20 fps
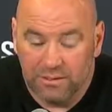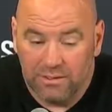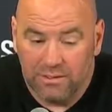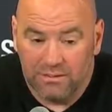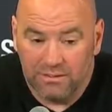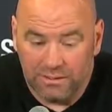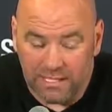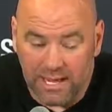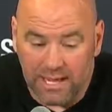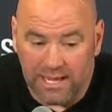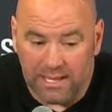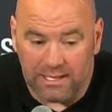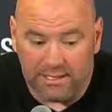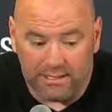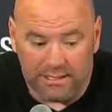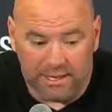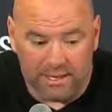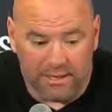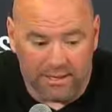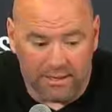Yeah,
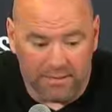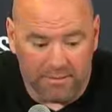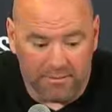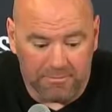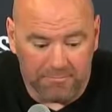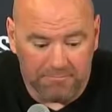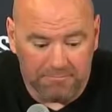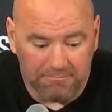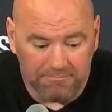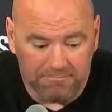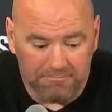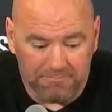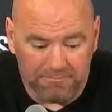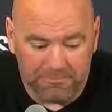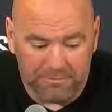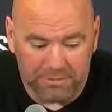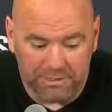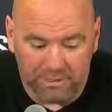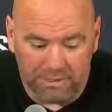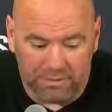um,
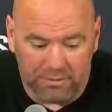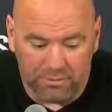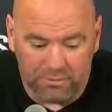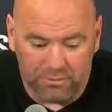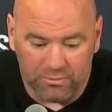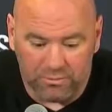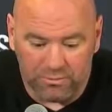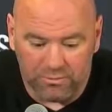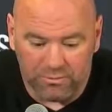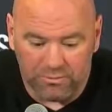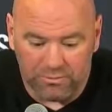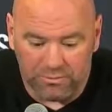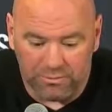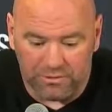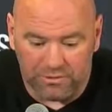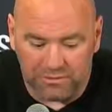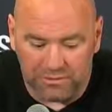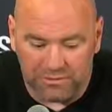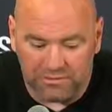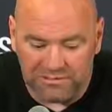you know,
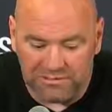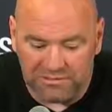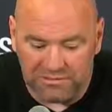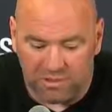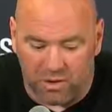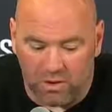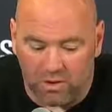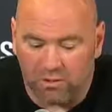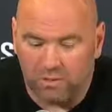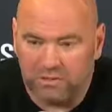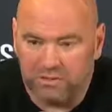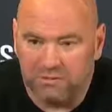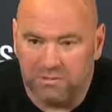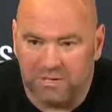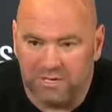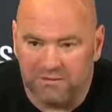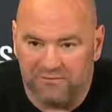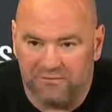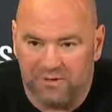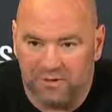th this has always
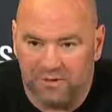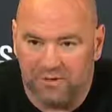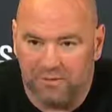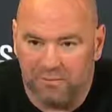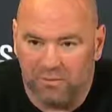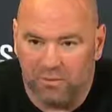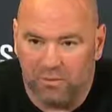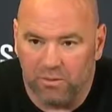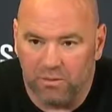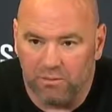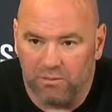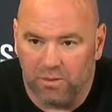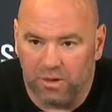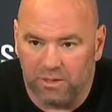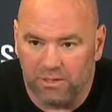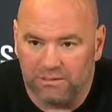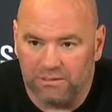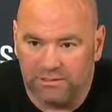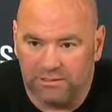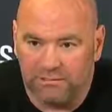been a very important
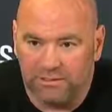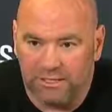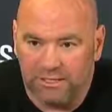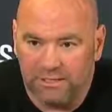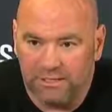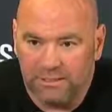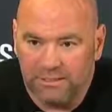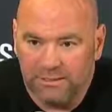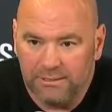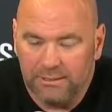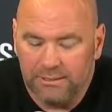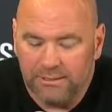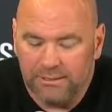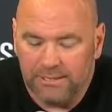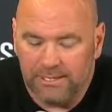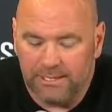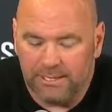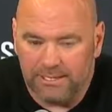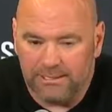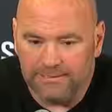market to me.
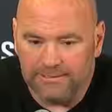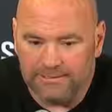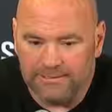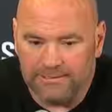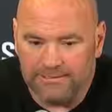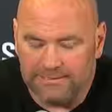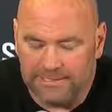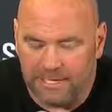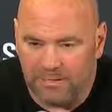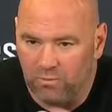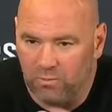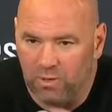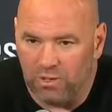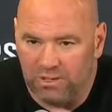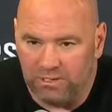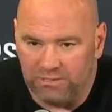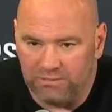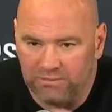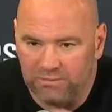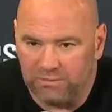And since day
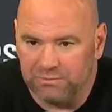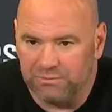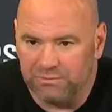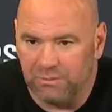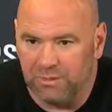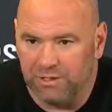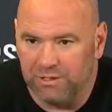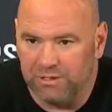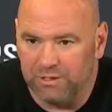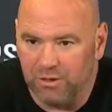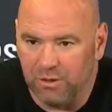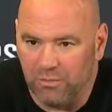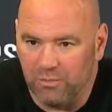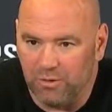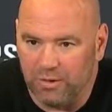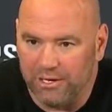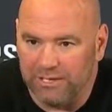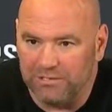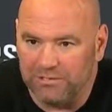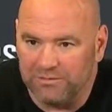one, this was one of the
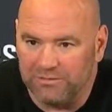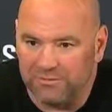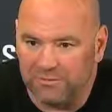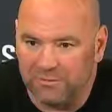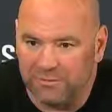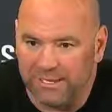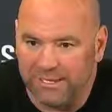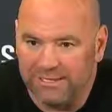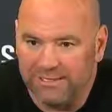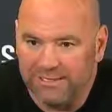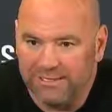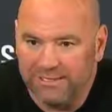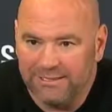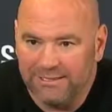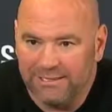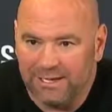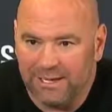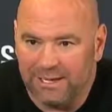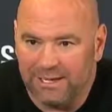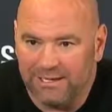no-brainers for me.
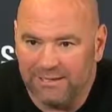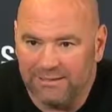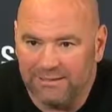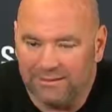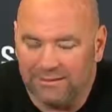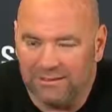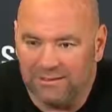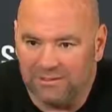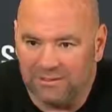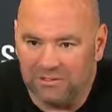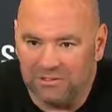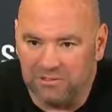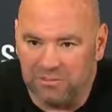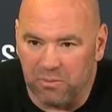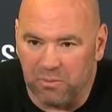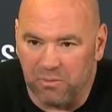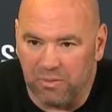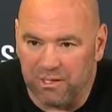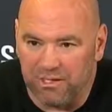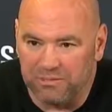And the, the
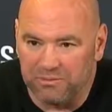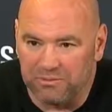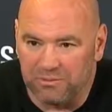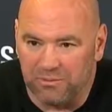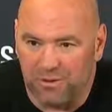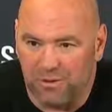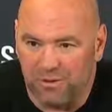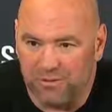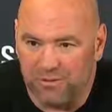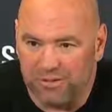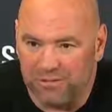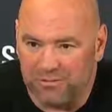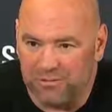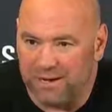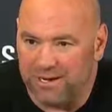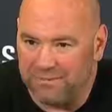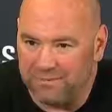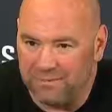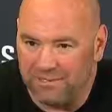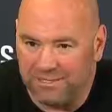sport has grown
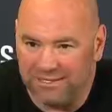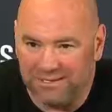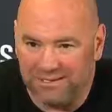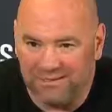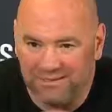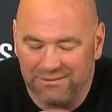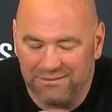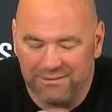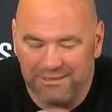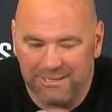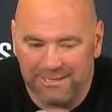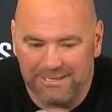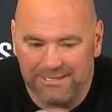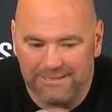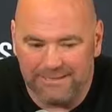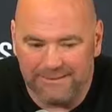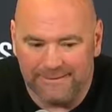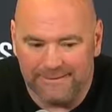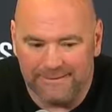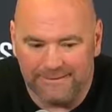incredibly here,
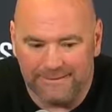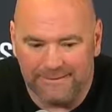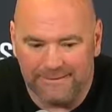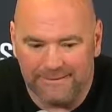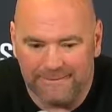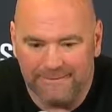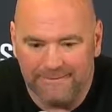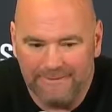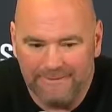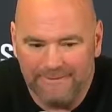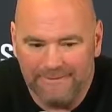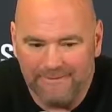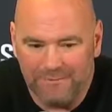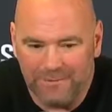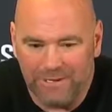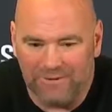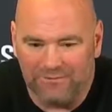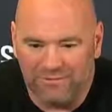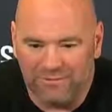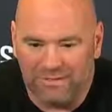and uh,
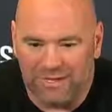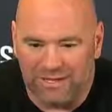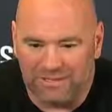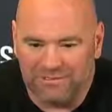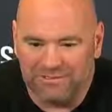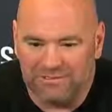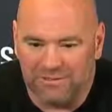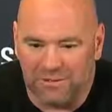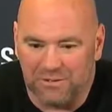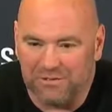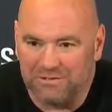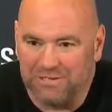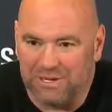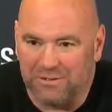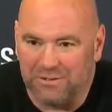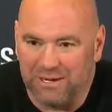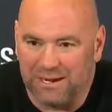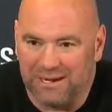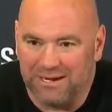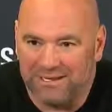we have a lot of stars
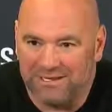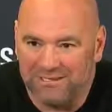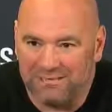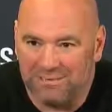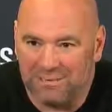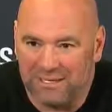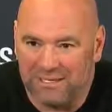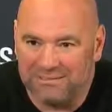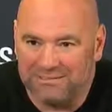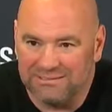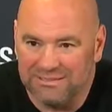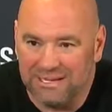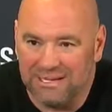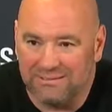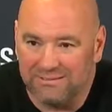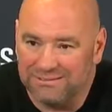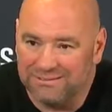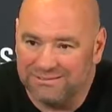coming out of this place now.